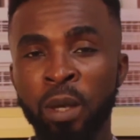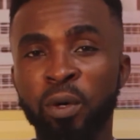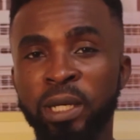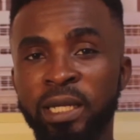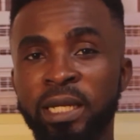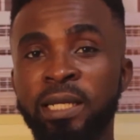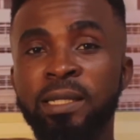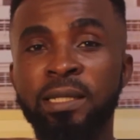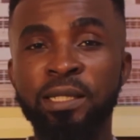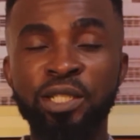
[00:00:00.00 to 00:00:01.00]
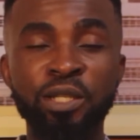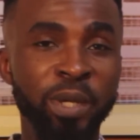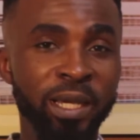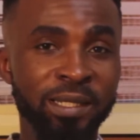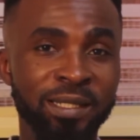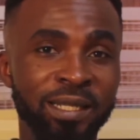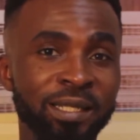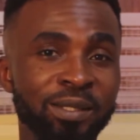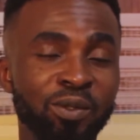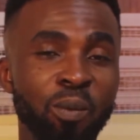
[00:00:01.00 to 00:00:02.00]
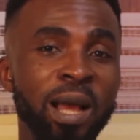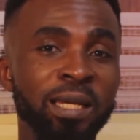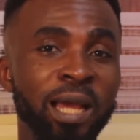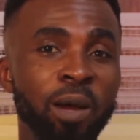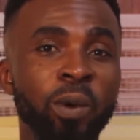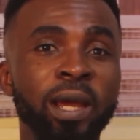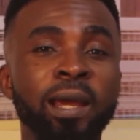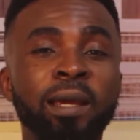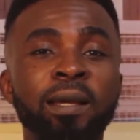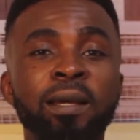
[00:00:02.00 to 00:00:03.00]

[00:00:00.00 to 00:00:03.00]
but it is the cheapest in Somalia, where